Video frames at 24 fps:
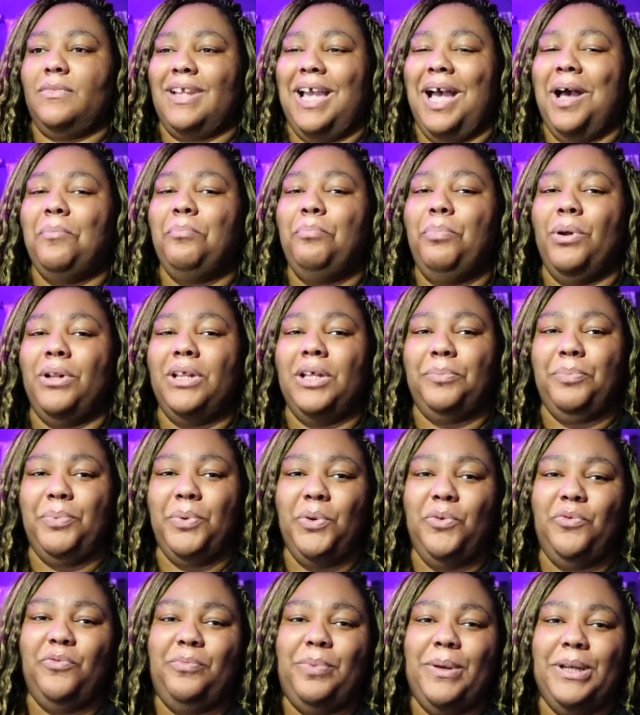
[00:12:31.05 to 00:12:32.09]
I'm
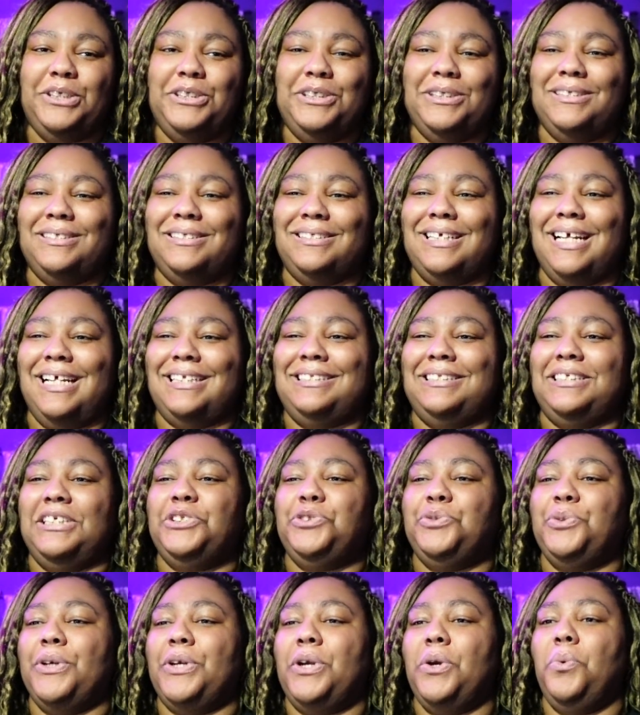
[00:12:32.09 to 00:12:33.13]
bulletproof, bitches. That's the
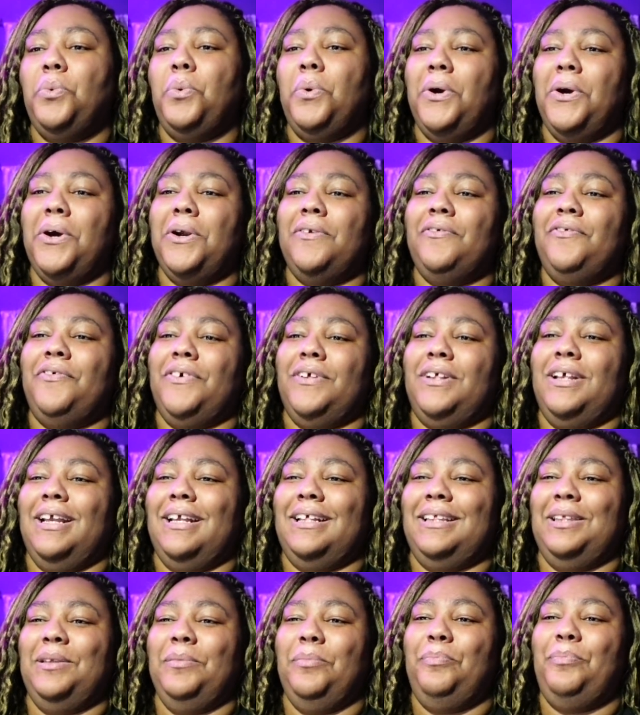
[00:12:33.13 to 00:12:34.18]
trigger word for,
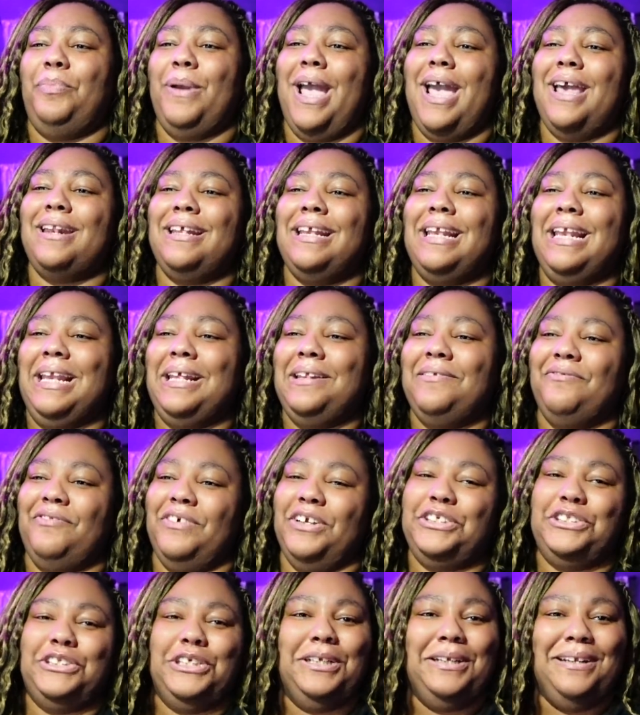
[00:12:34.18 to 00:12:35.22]
like, the bat heat
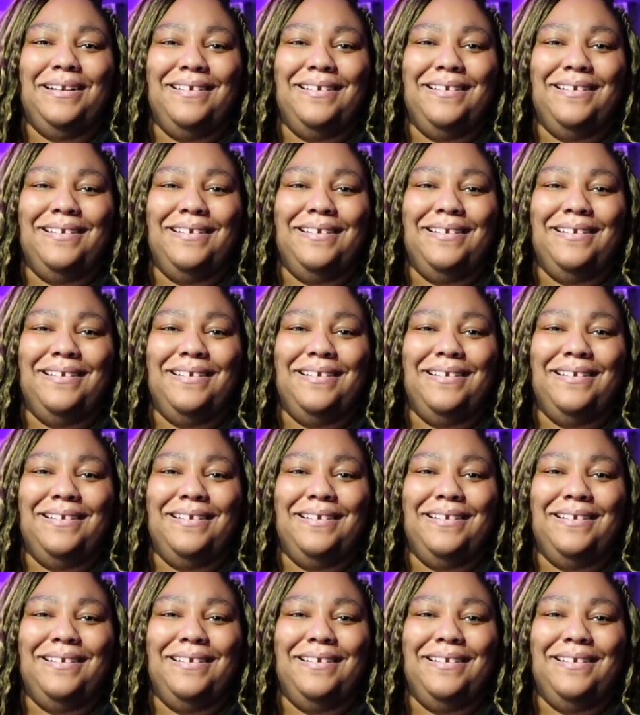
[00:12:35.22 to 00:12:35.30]
vision.